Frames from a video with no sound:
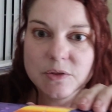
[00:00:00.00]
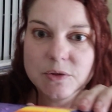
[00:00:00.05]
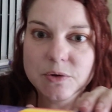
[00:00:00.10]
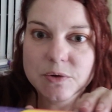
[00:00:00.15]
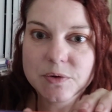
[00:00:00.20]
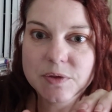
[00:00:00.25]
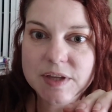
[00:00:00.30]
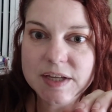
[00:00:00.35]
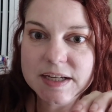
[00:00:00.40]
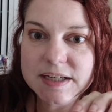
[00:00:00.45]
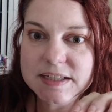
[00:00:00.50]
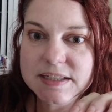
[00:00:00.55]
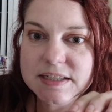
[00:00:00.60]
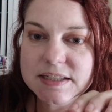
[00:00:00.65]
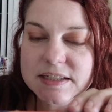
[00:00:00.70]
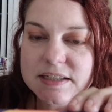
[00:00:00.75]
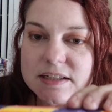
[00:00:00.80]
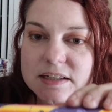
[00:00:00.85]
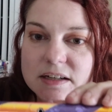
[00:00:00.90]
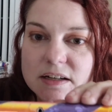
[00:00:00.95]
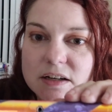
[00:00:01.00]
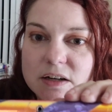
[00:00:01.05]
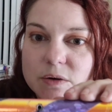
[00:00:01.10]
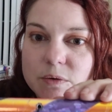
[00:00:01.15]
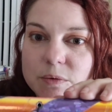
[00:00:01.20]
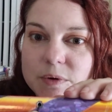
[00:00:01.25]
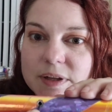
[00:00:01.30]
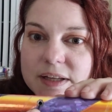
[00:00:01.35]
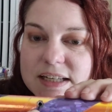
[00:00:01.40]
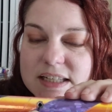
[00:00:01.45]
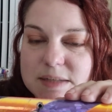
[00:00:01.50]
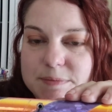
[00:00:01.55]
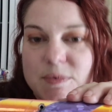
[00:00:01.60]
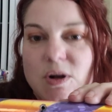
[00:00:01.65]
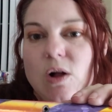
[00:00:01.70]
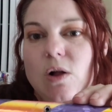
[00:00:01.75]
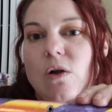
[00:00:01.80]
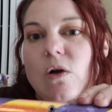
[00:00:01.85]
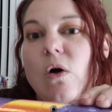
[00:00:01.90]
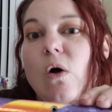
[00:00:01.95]
through this really
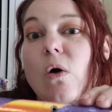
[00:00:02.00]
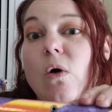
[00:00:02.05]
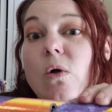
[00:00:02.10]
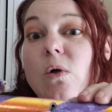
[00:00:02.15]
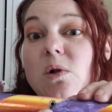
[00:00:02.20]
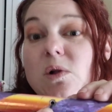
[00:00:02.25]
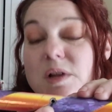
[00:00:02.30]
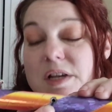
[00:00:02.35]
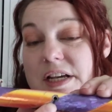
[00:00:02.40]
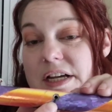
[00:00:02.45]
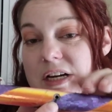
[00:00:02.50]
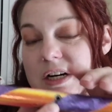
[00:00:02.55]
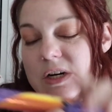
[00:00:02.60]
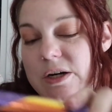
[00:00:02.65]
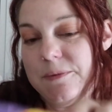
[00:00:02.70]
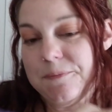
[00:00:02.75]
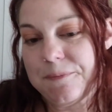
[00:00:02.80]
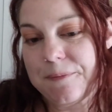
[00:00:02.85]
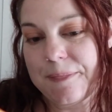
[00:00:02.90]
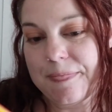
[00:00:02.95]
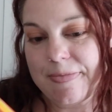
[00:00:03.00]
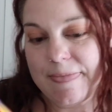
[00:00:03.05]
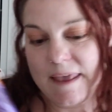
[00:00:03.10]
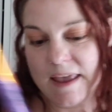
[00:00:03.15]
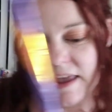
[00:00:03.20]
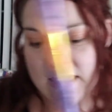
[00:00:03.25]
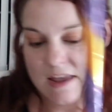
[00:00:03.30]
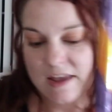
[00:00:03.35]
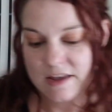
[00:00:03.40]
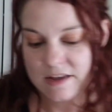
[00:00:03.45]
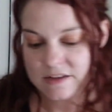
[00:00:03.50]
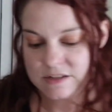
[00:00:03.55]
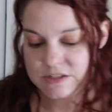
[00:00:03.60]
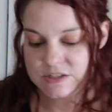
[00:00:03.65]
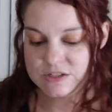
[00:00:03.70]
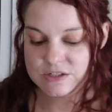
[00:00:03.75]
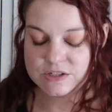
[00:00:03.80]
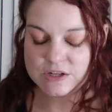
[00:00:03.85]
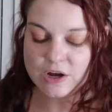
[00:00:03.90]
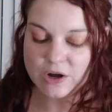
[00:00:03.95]
small hole here.
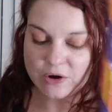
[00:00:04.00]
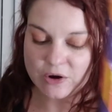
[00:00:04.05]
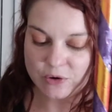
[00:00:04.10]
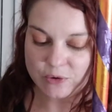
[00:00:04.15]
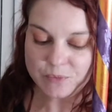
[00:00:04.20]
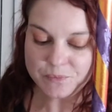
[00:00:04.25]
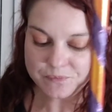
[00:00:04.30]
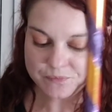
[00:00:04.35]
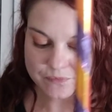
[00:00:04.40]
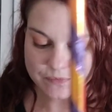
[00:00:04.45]
So